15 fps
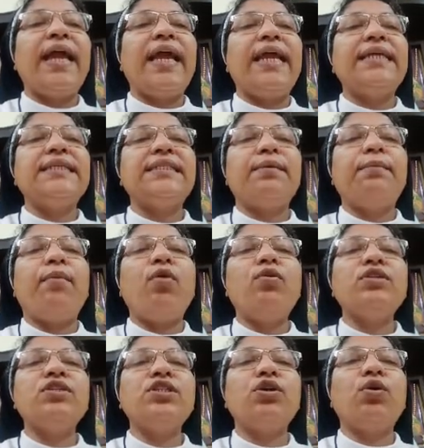is the
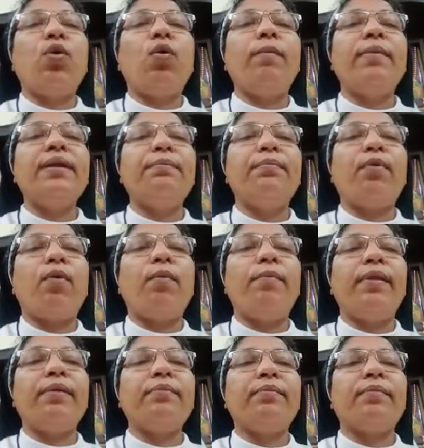most common
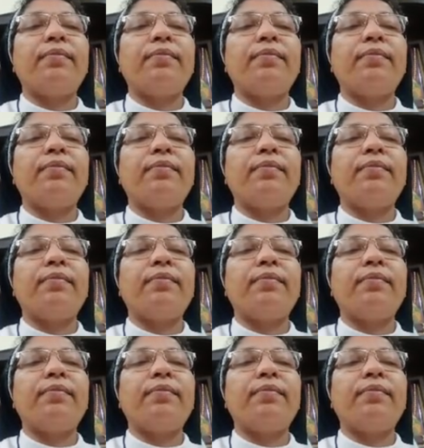problem